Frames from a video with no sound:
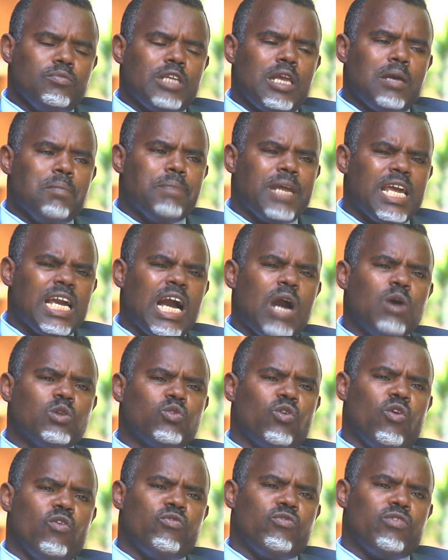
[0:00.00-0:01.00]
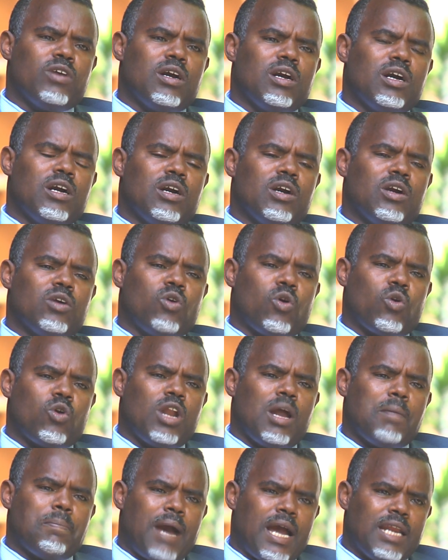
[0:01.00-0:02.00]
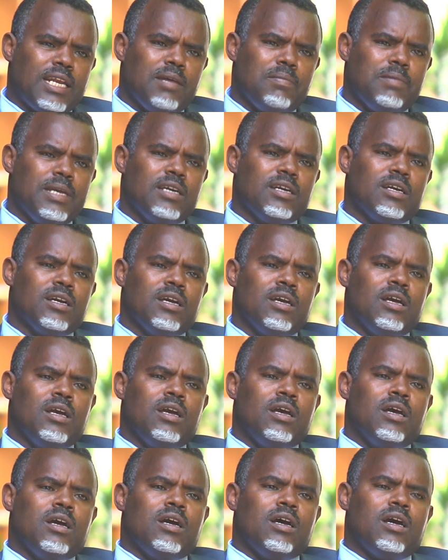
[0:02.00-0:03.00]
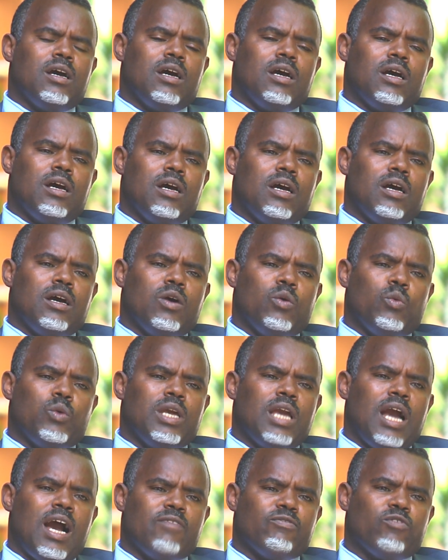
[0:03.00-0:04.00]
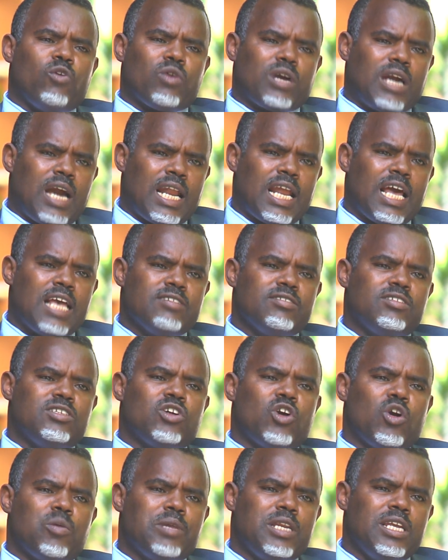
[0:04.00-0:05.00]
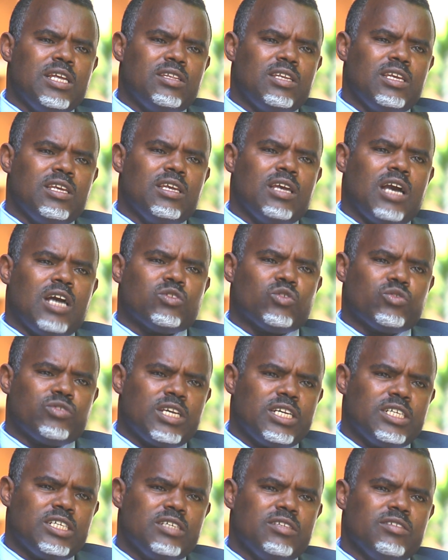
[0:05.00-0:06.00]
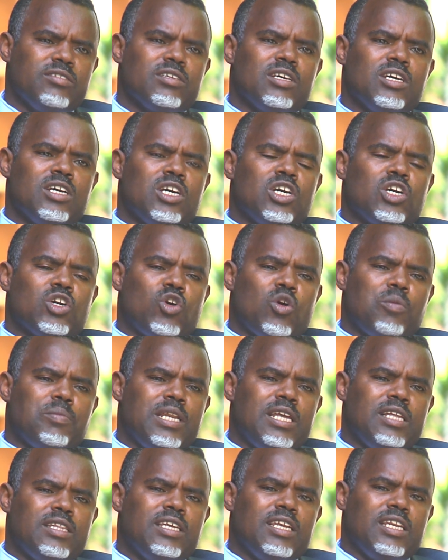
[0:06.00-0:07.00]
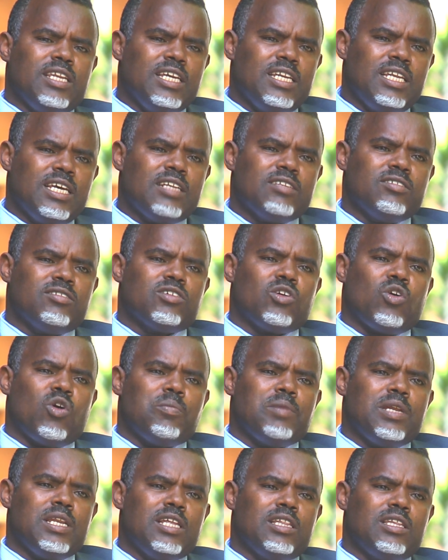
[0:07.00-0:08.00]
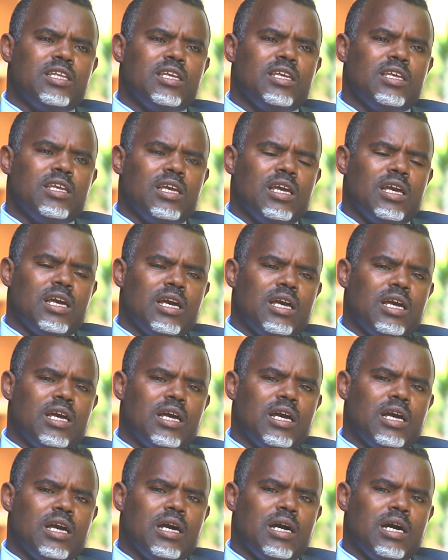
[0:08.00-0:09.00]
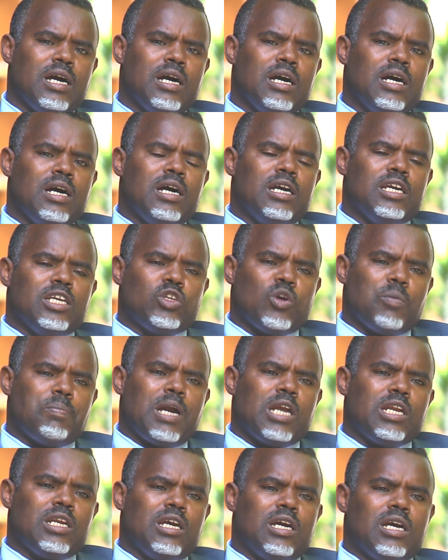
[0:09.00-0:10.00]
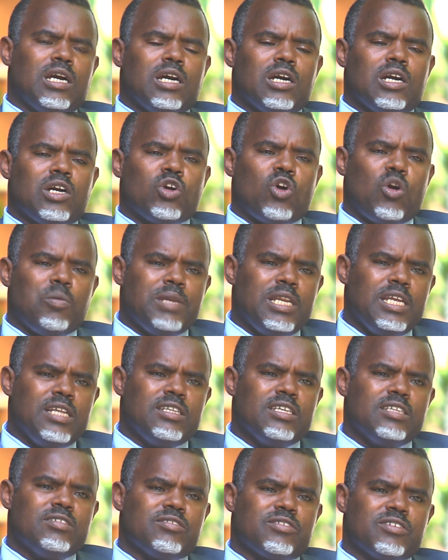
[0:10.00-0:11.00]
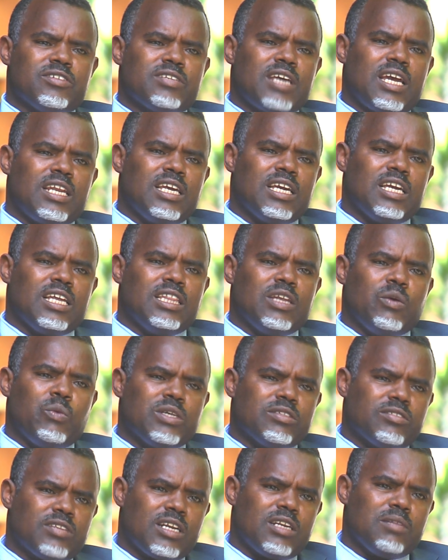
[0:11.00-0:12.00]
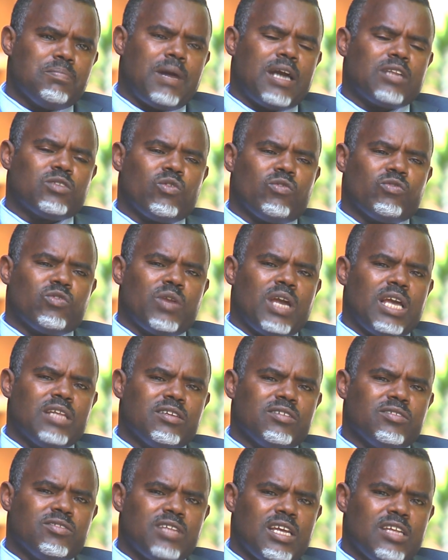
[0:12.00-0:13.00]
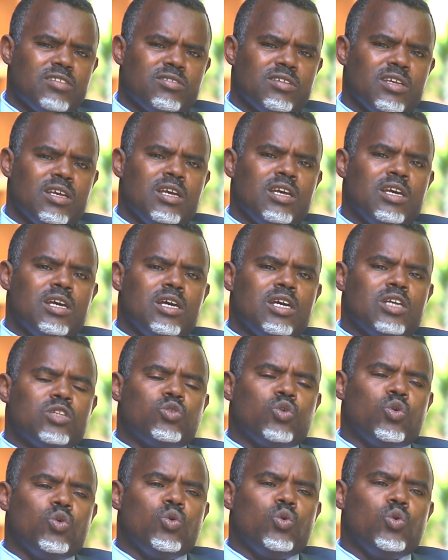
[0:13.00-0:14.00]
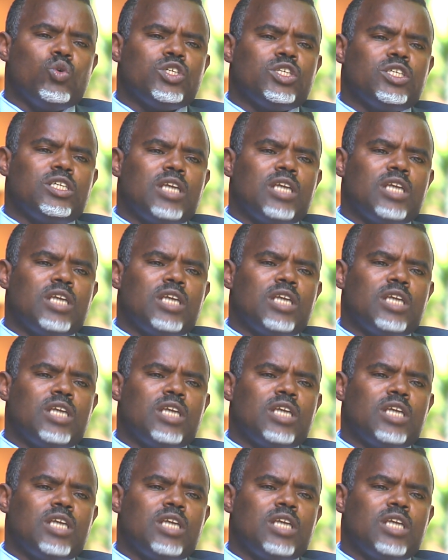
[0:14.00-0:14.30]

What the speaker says: breakout of corona pandemic, we have organized community associations, community leaders, community Ethiopian communities residing in the western part of the United States to